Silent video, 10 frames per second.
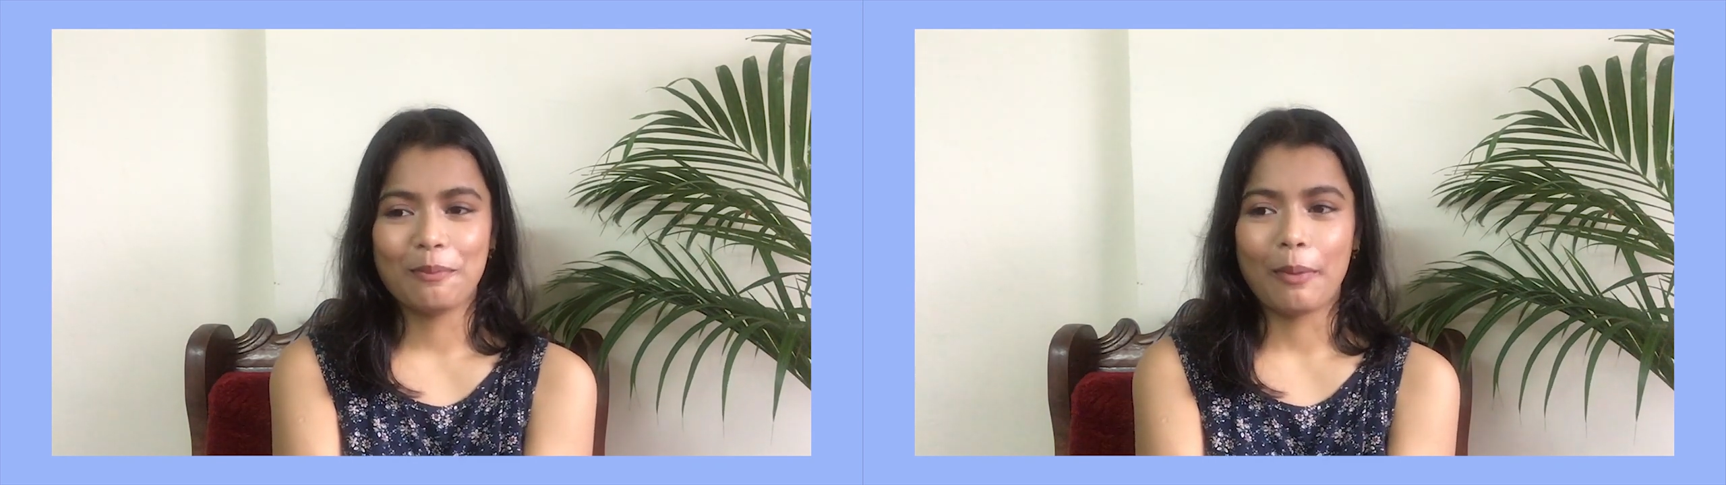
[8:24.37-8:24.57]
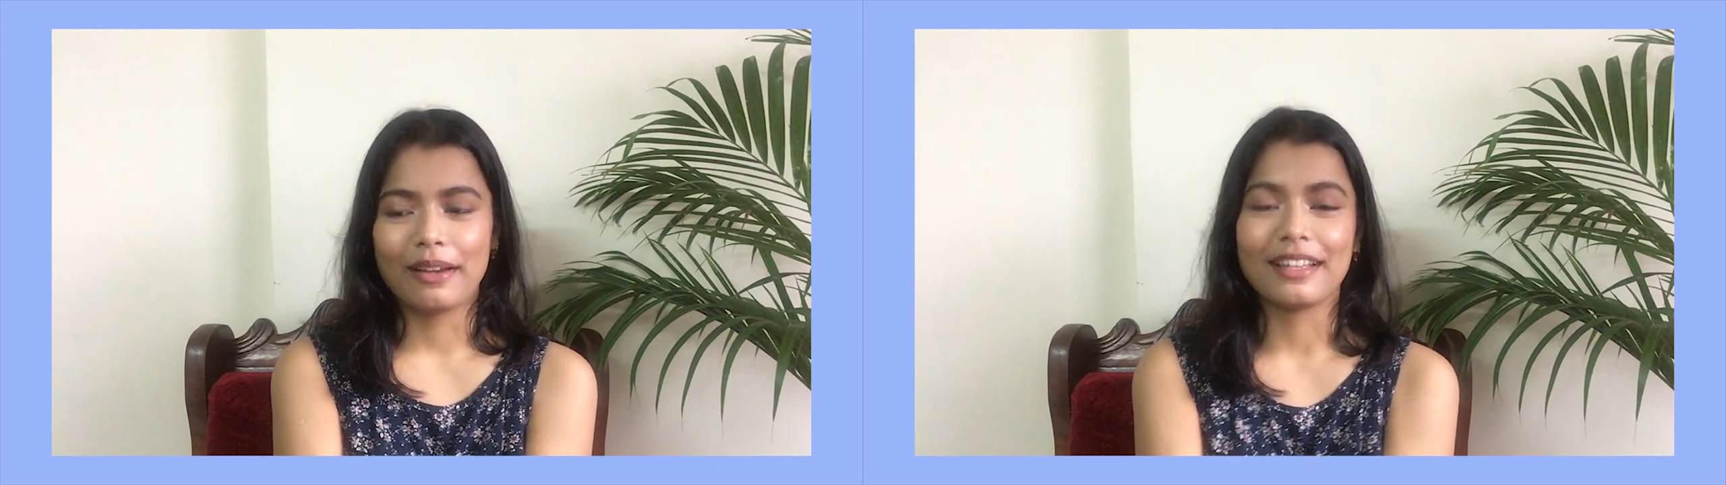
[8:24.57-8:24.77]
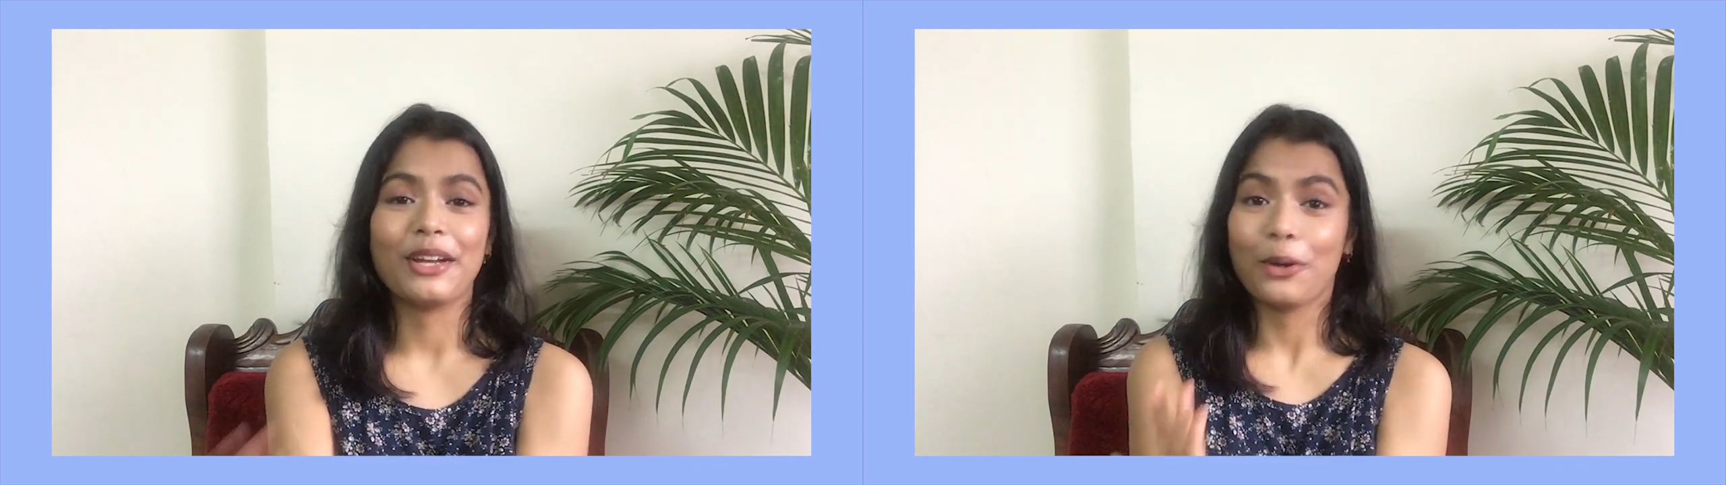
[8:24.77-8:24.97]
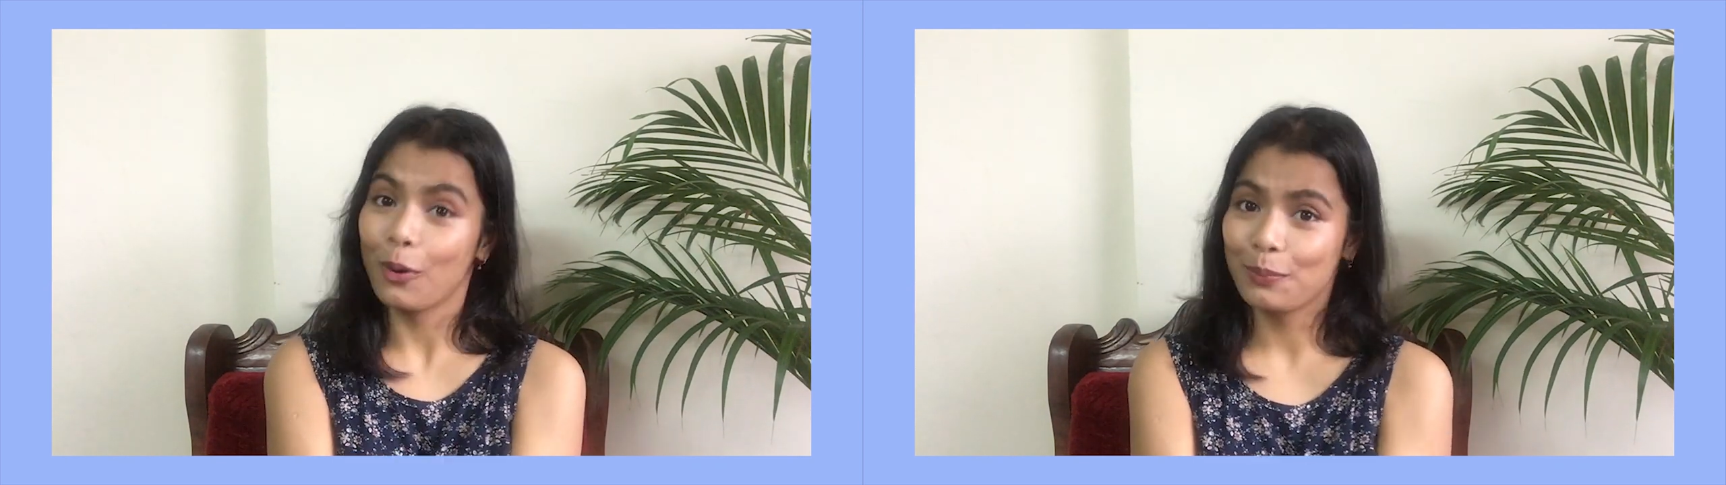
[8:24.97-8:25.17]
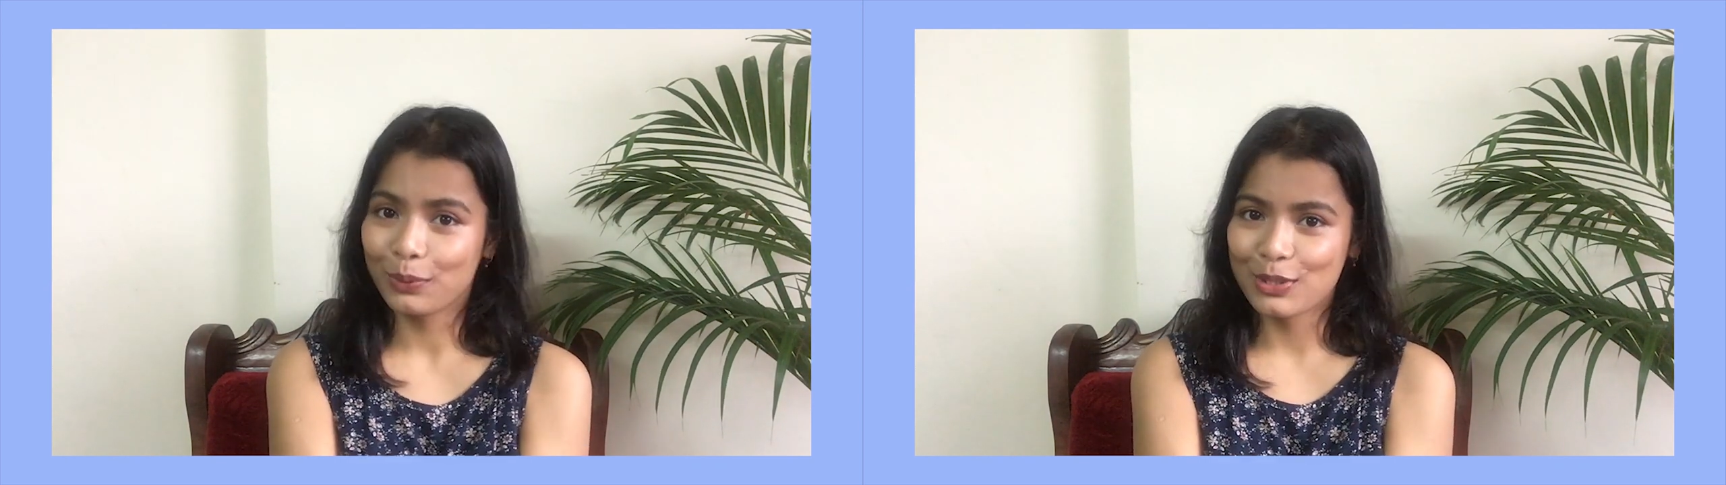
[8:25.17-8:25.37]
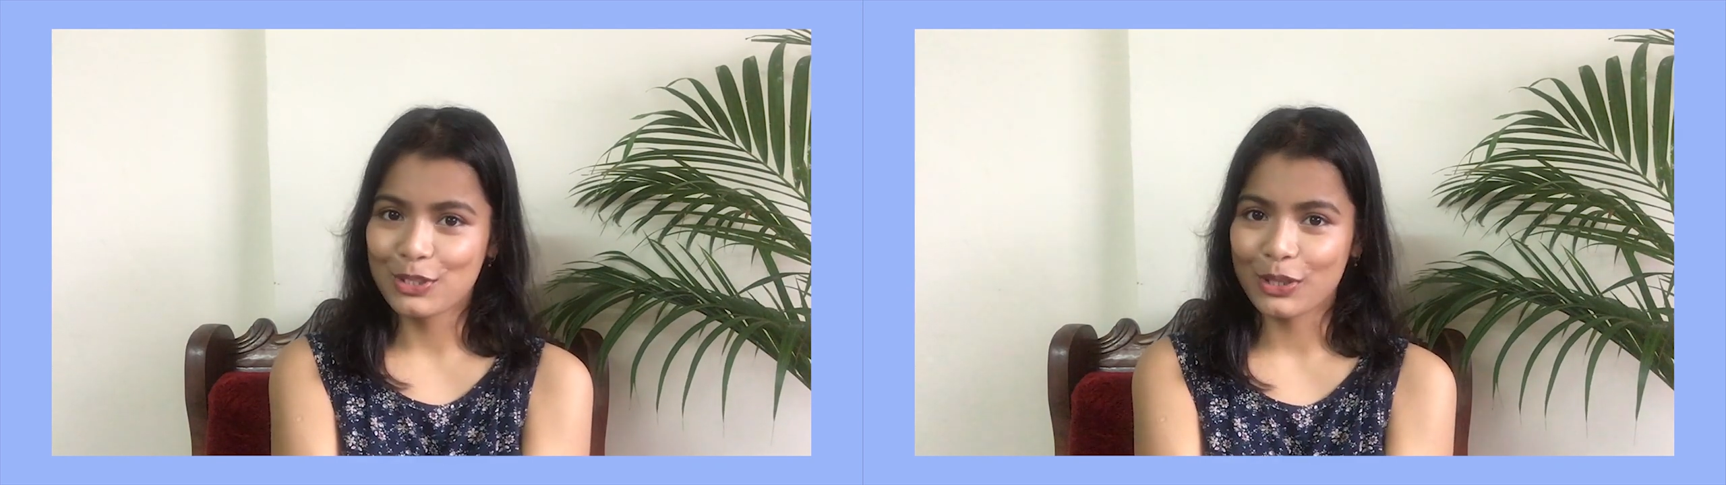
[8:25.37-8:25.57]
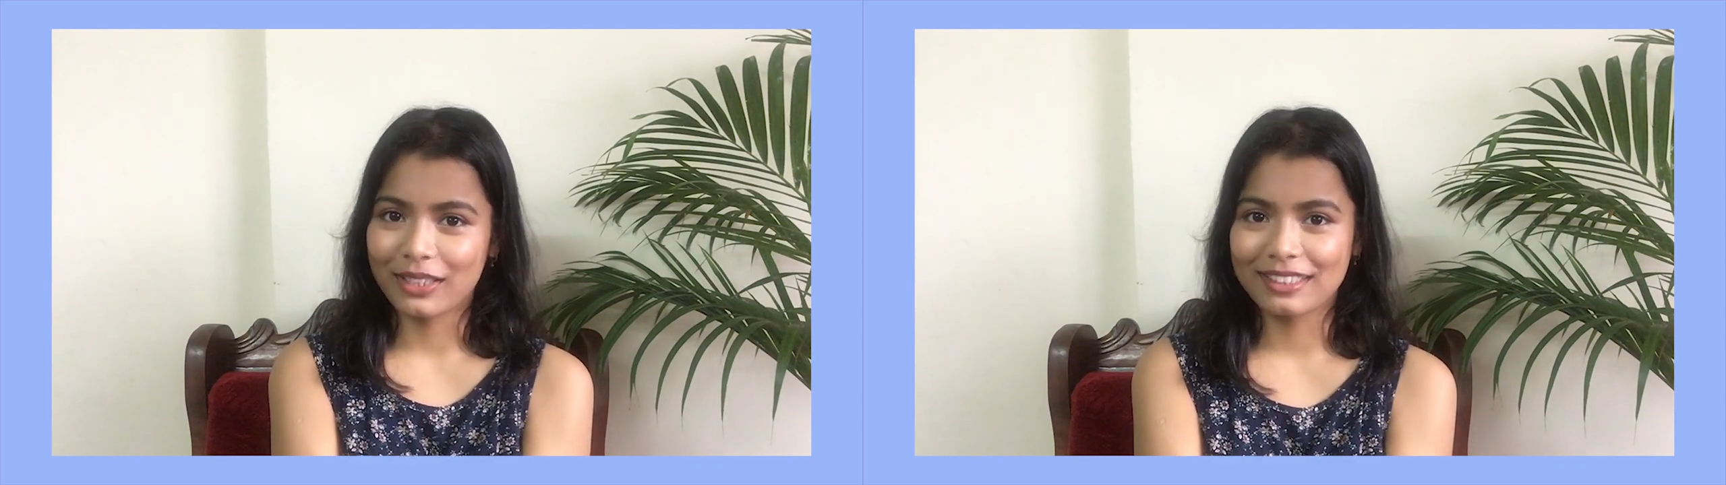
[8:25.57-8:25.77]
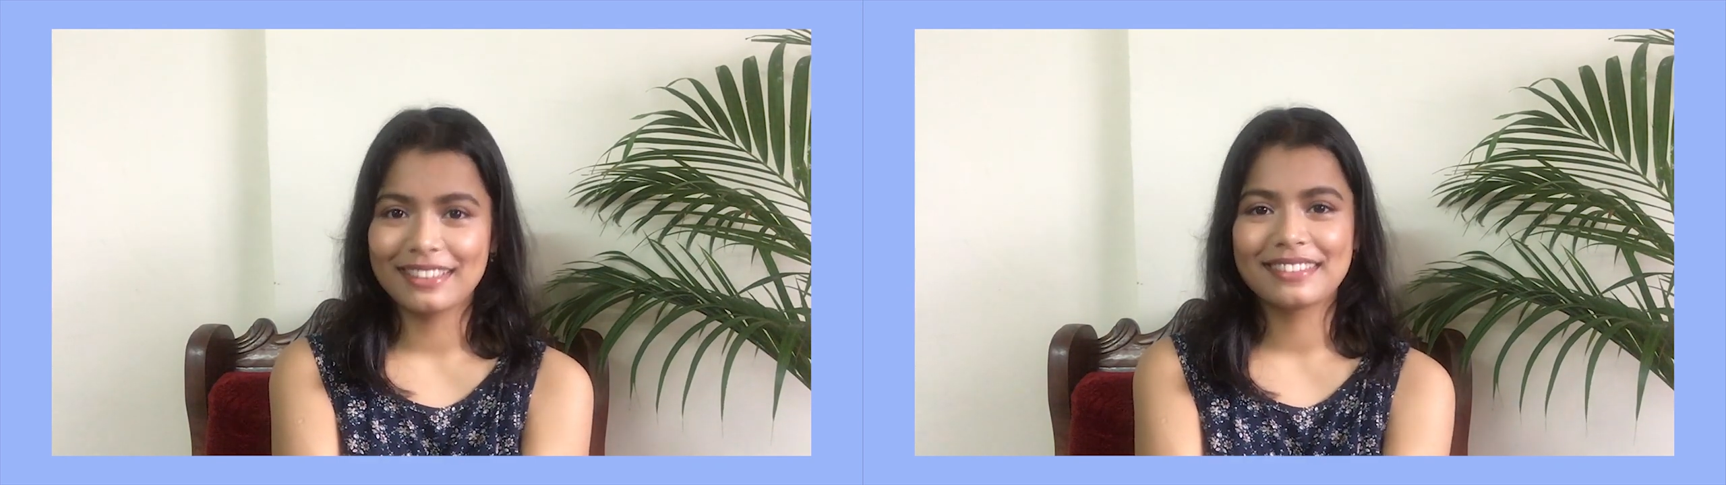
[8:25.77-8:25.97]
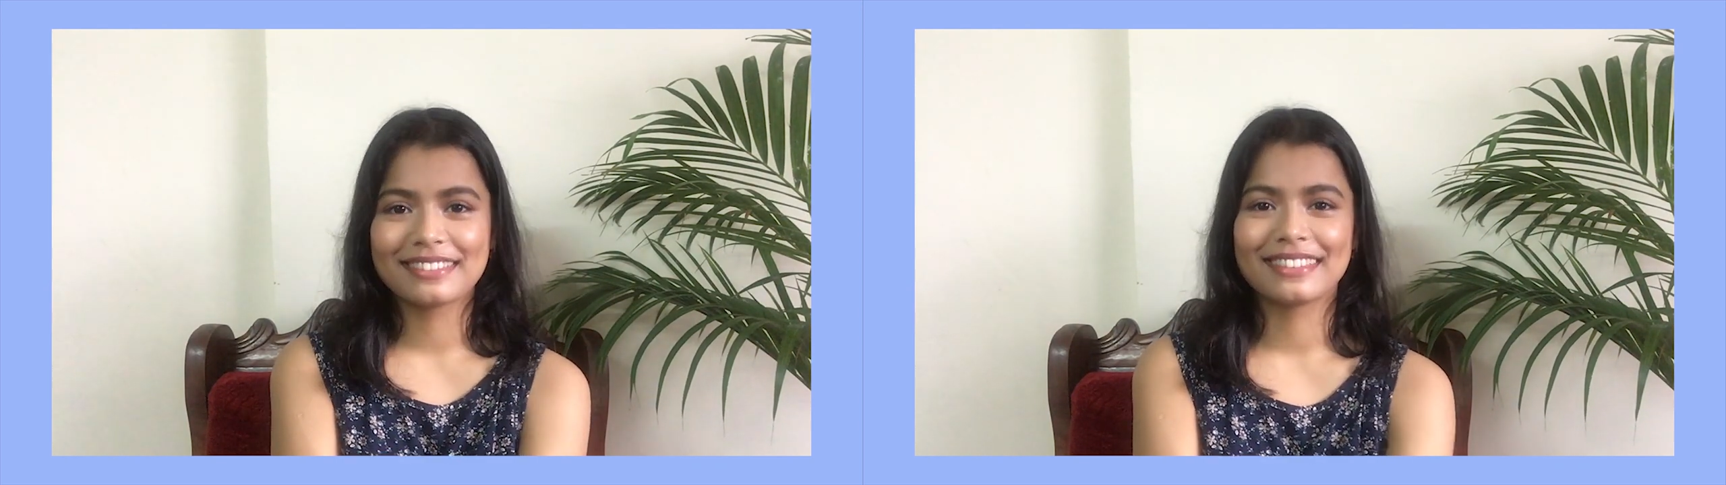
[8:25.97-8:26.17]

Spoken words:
but I hope you enjoyed it.